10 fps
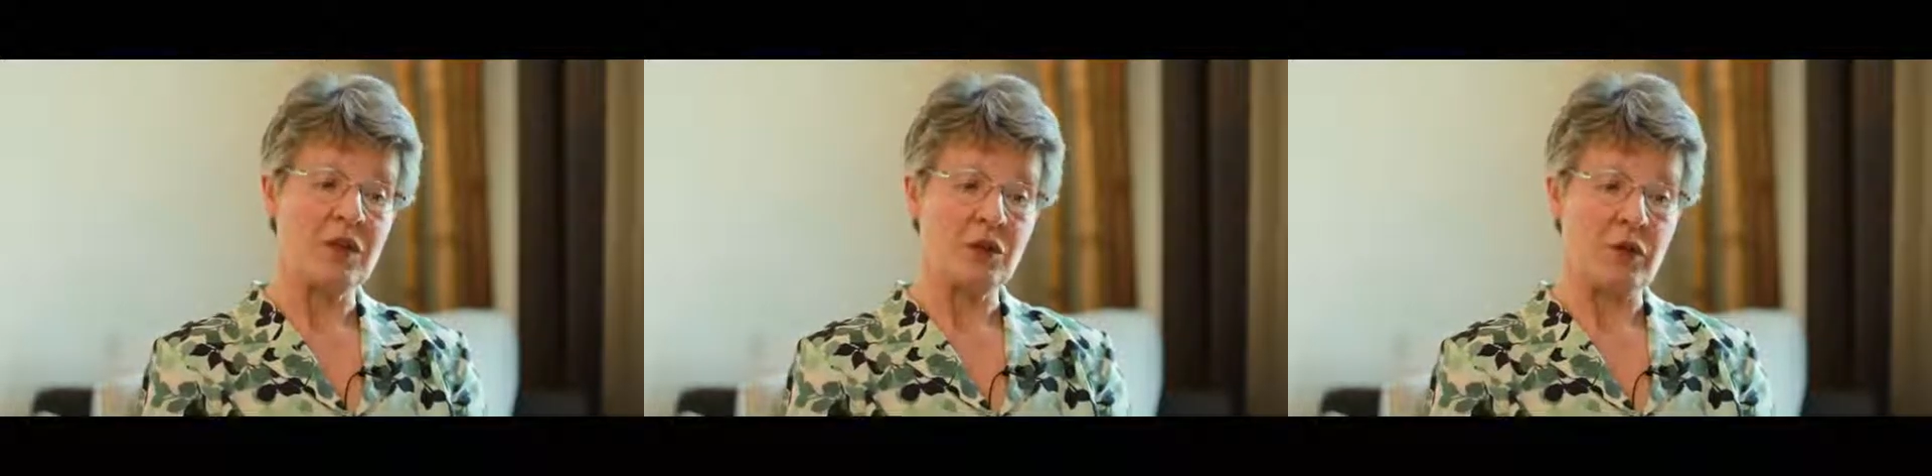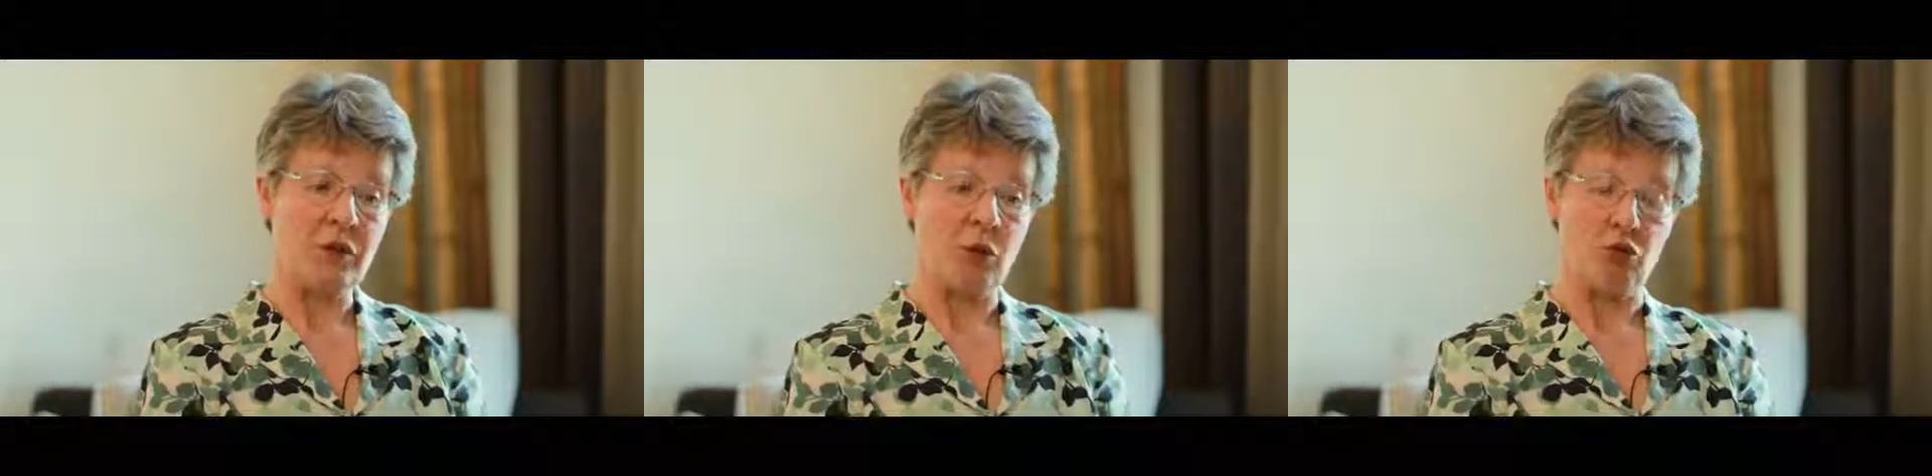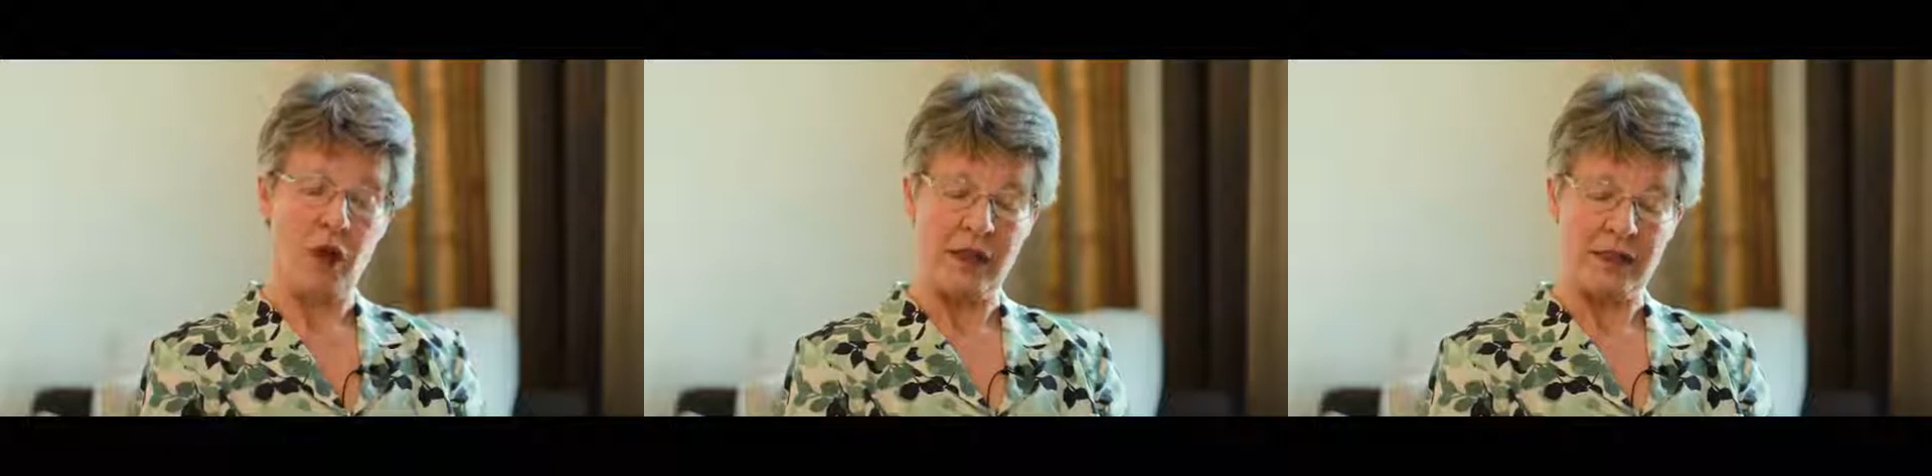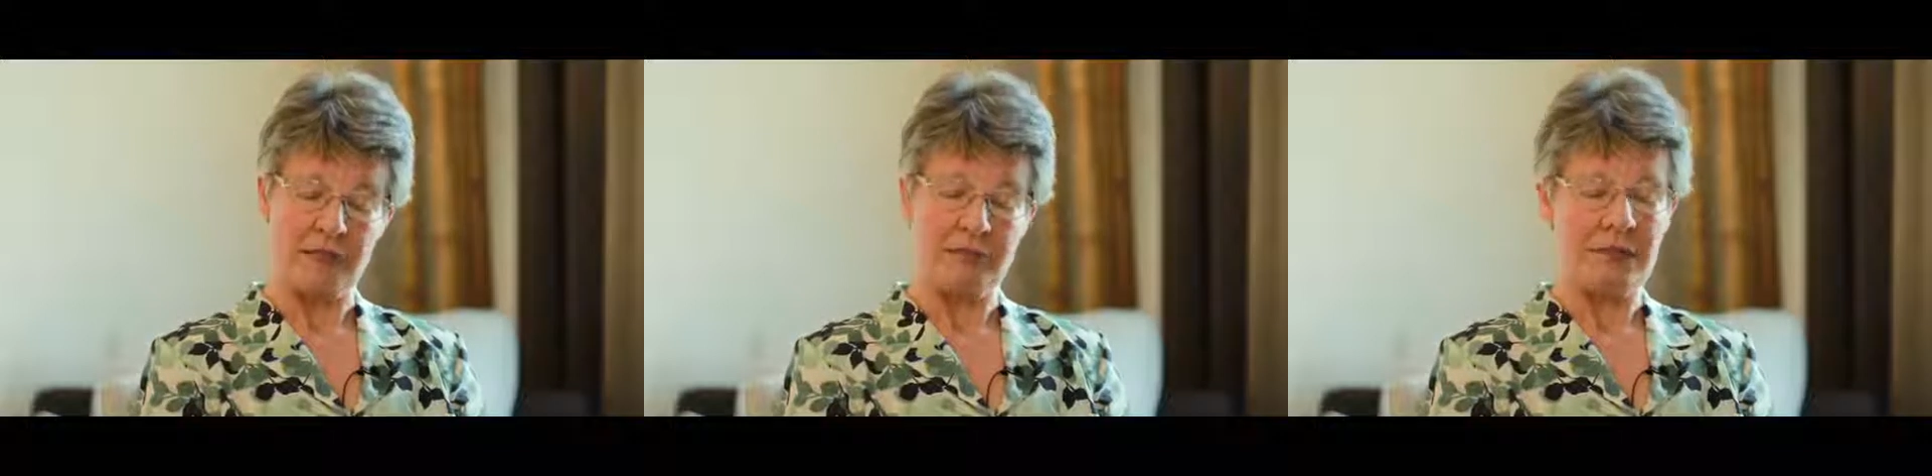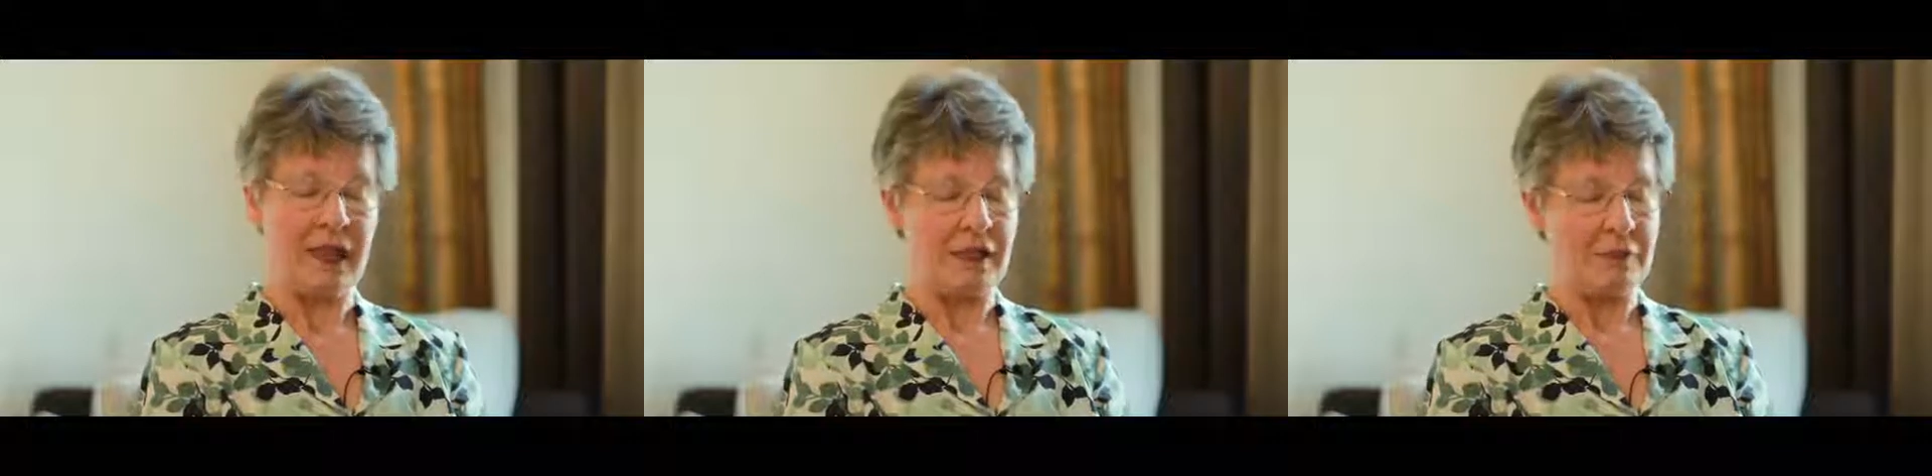So I thought, right,
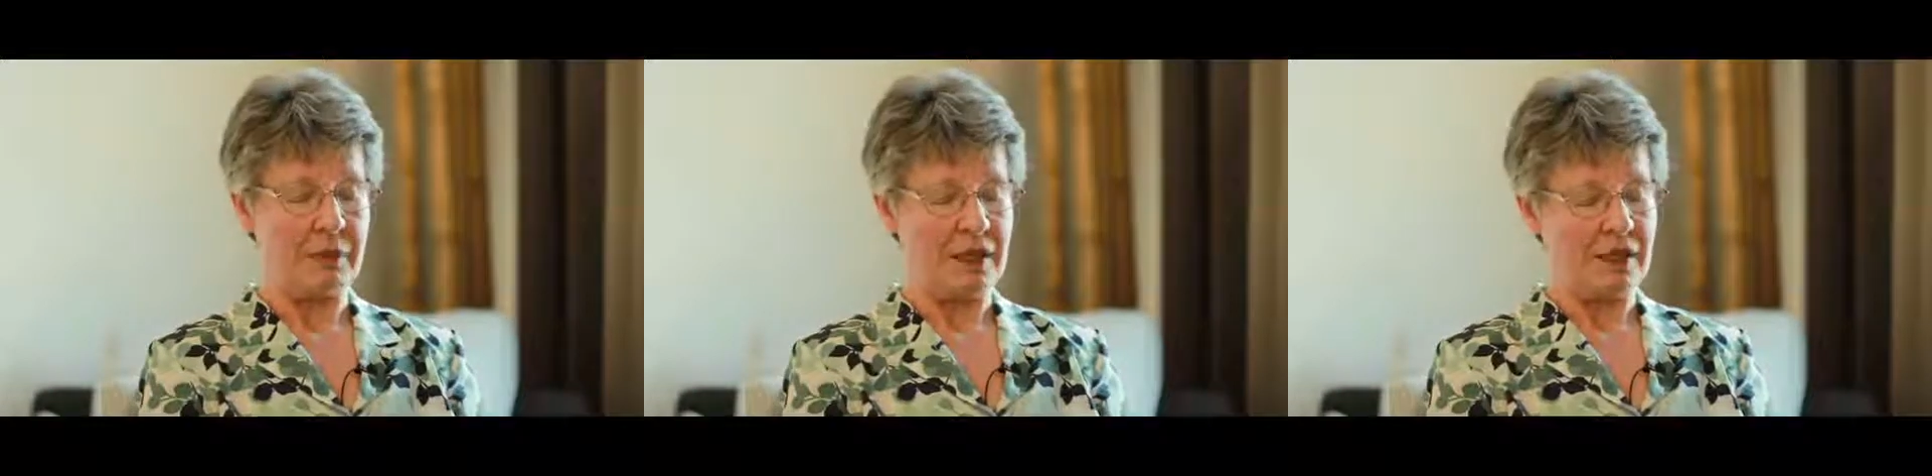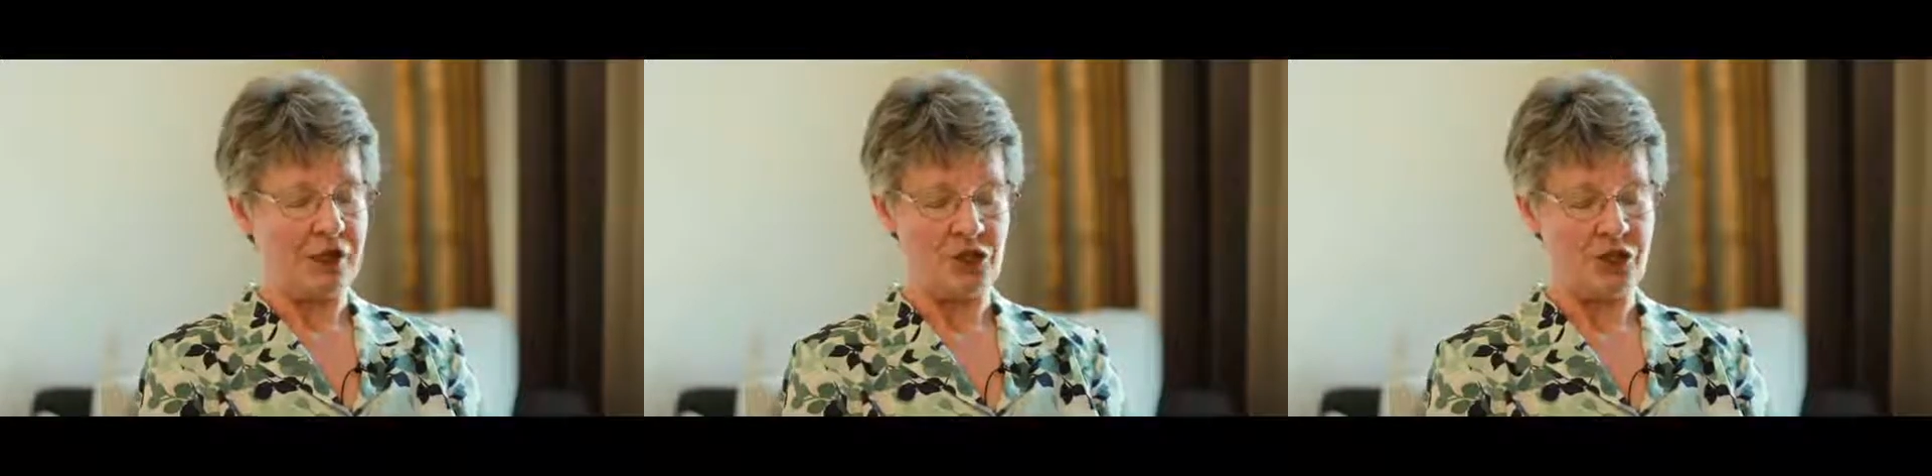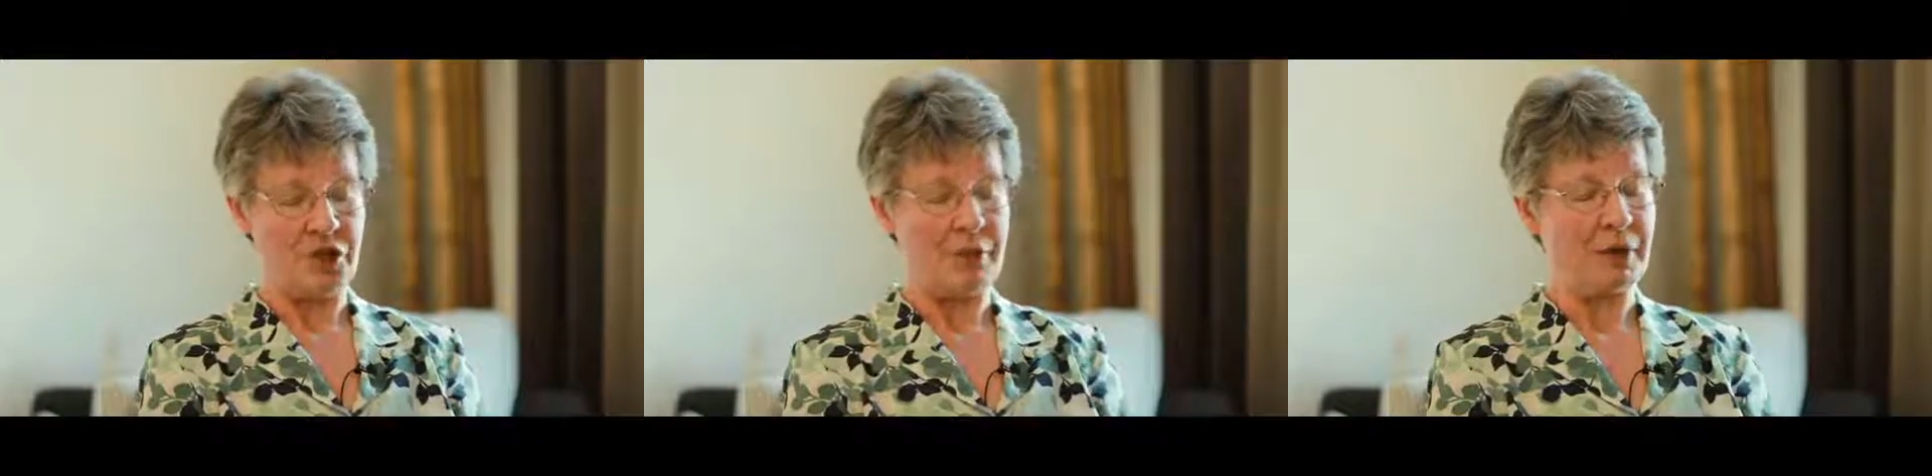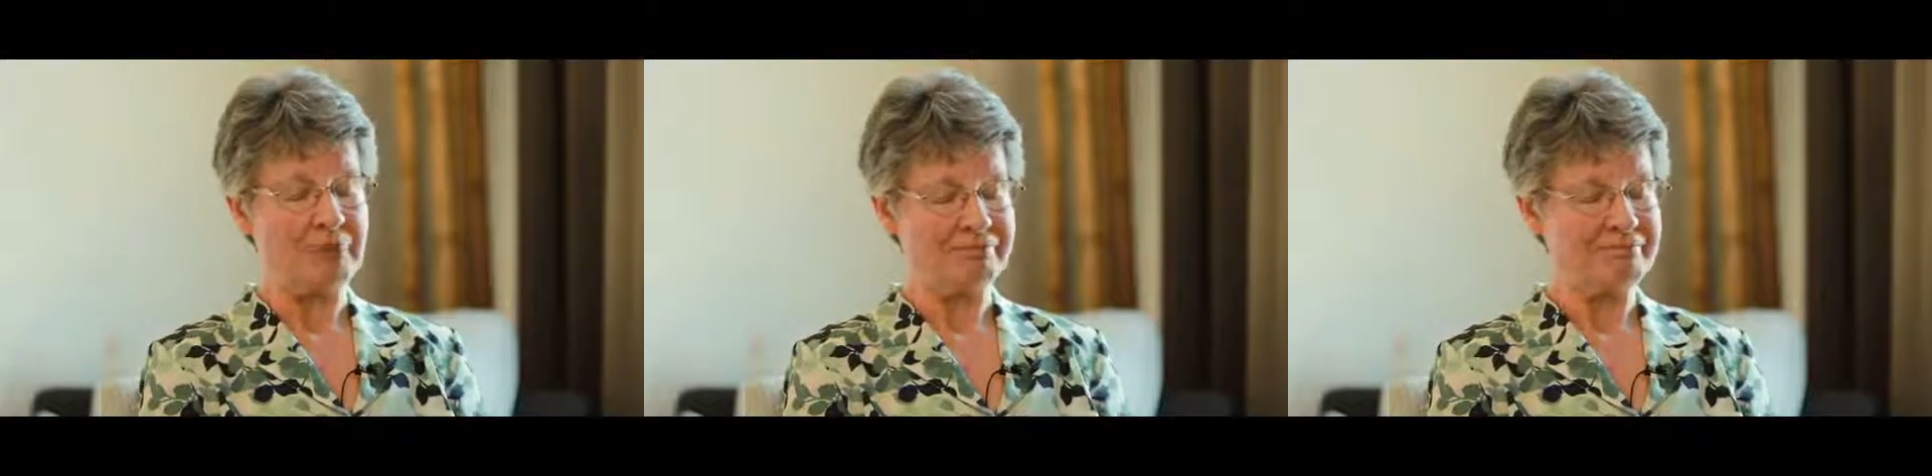I can be an astronomer.